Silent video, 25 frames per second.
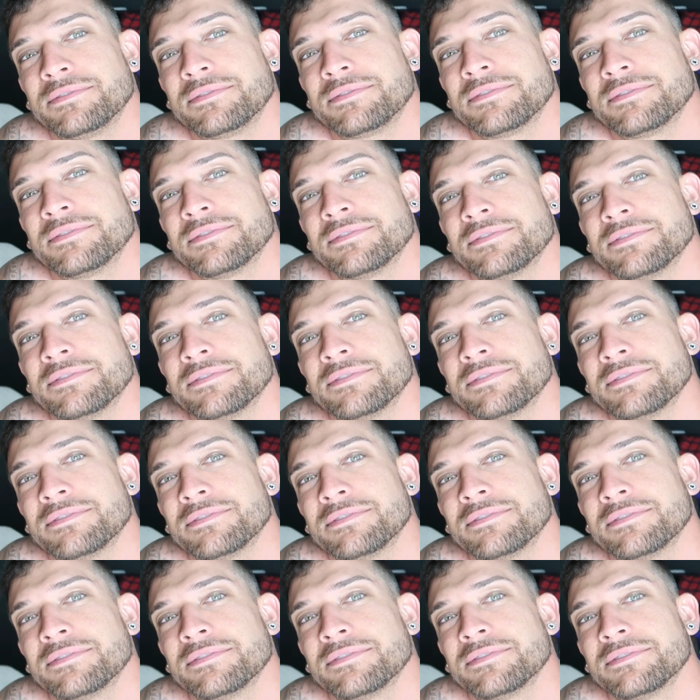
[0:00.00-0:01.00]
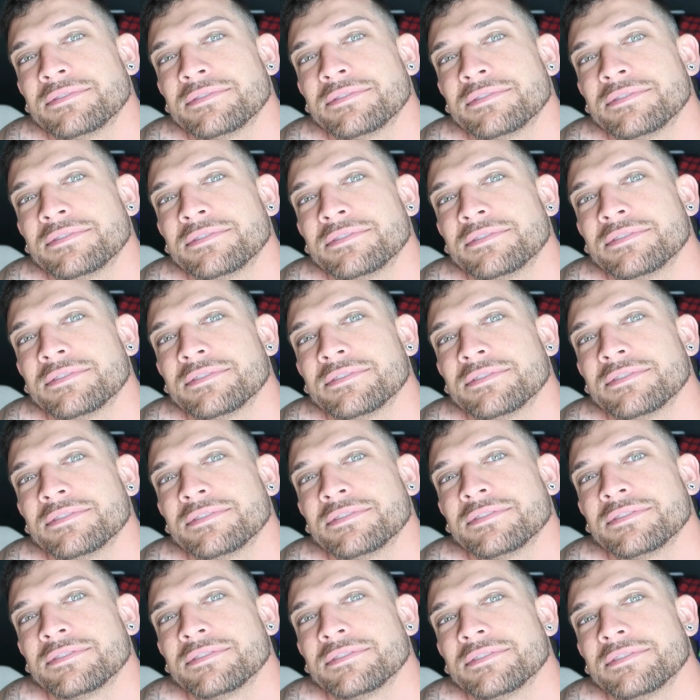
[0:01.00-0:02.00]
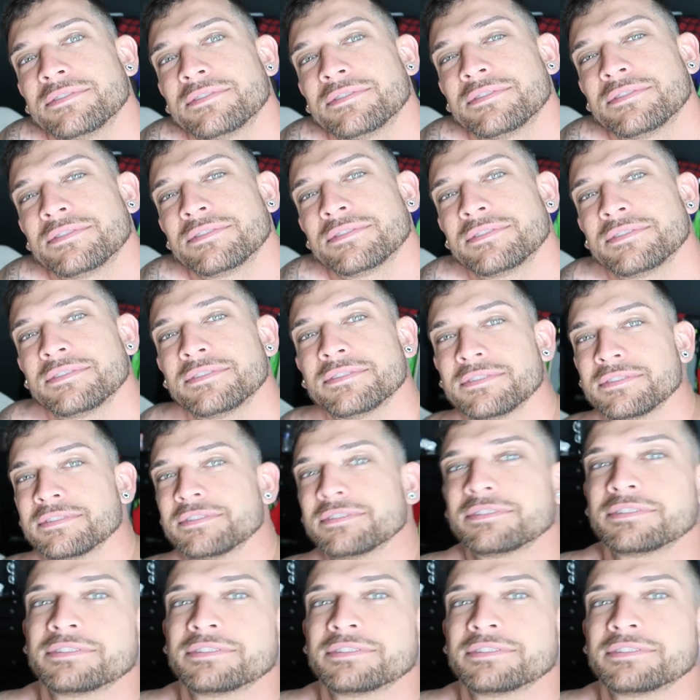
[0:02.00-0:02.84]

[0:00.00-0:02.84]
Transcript: [no speech]